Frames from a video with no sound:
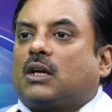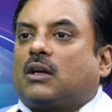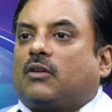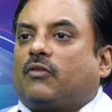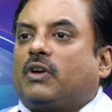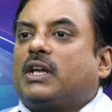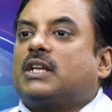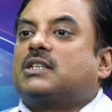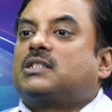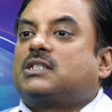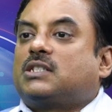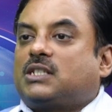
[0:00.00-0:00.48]

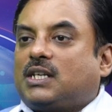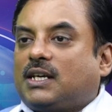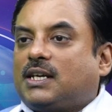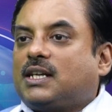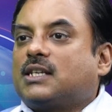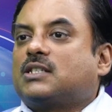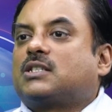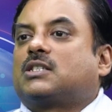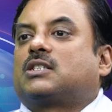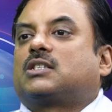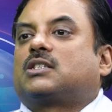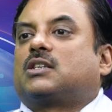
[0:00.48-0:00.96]
various
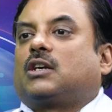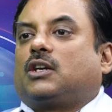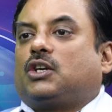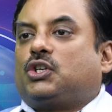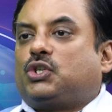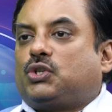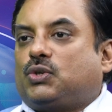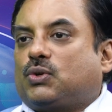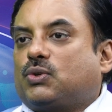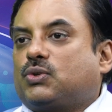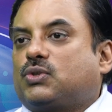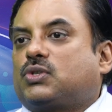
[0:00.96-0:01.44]
serious
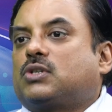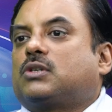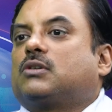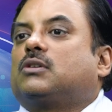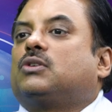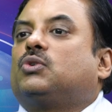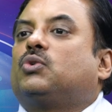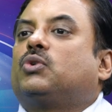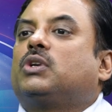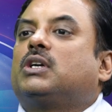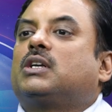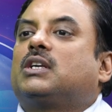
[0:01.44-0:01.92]
issues
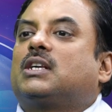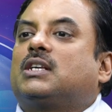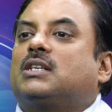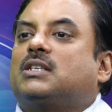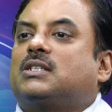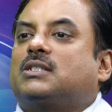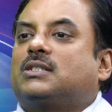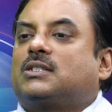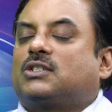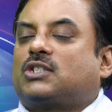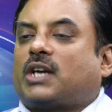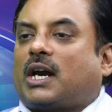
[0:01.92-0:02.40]
during
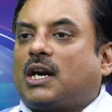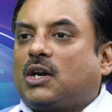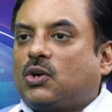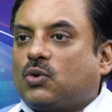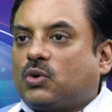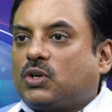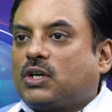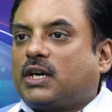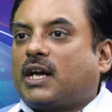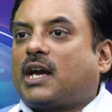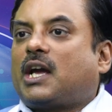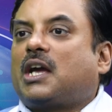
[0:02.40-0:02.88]
his
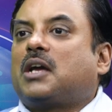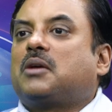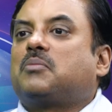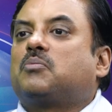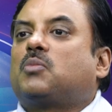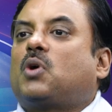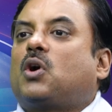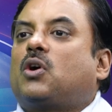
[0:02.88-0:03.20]
childhood time